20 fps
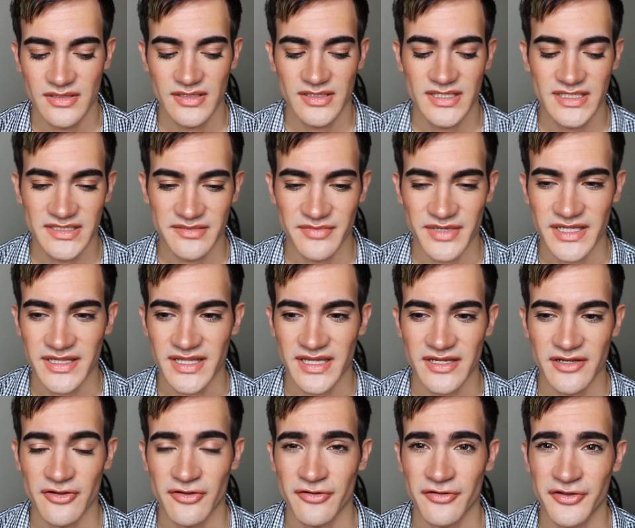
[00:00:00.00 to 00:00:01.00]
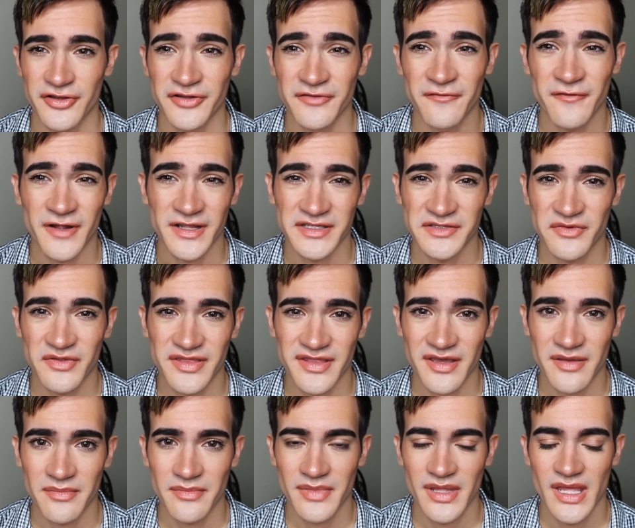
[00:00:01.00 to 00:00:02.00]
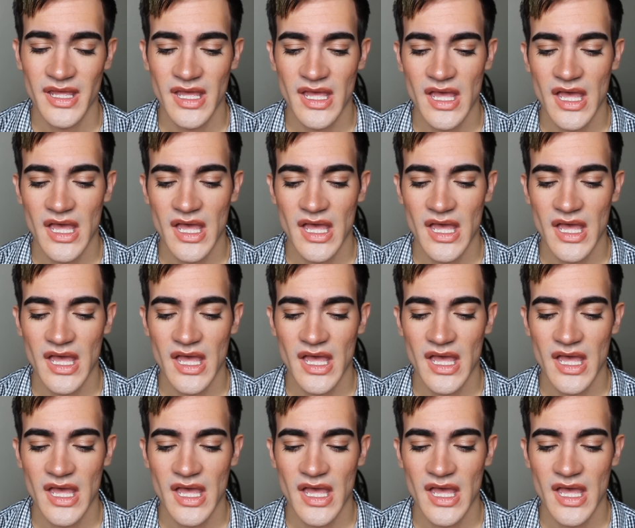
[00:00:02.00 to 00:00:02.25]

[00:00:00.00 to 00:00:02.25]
it doesn't mean that you're good friends with them.